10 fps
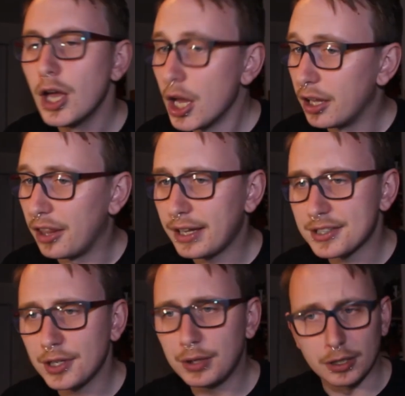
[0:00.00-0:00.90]
they are so
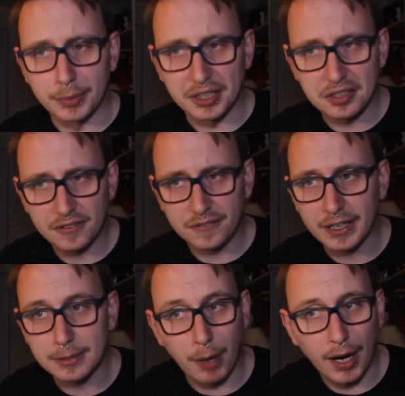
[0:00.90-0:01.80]
determined to
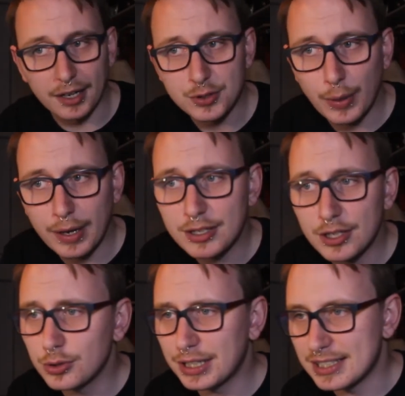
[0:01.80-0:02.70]
find bias where it does
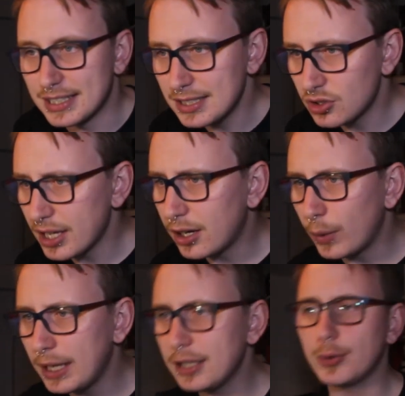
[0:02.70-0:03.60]
not exist, they are
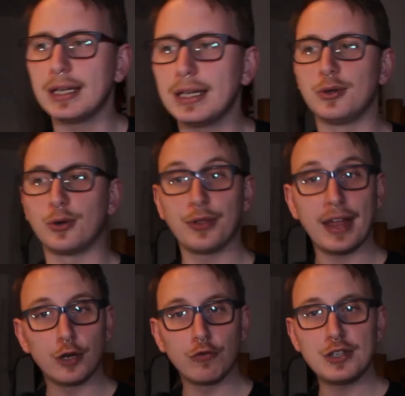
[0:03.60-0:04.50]
willing to ignore their
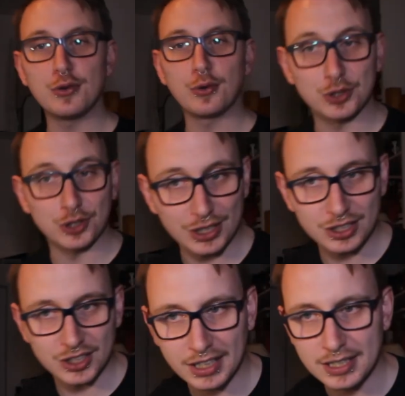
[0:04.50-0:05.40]
original
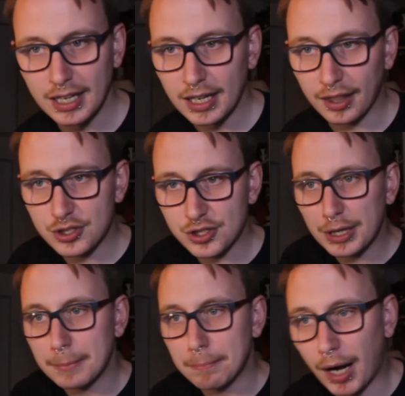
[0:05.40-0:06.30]
statistics that show
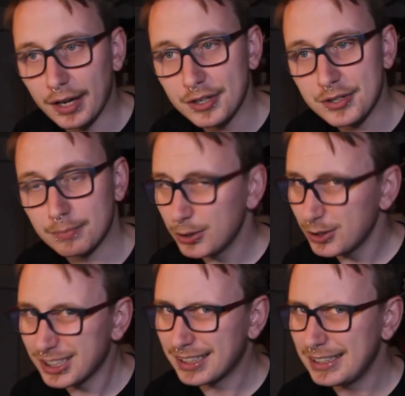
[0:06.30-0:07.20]
that bias most
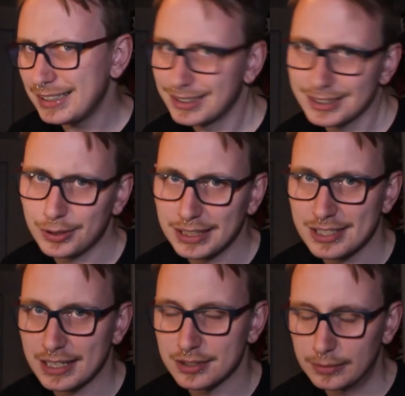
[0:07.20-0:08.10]
likely does not exist.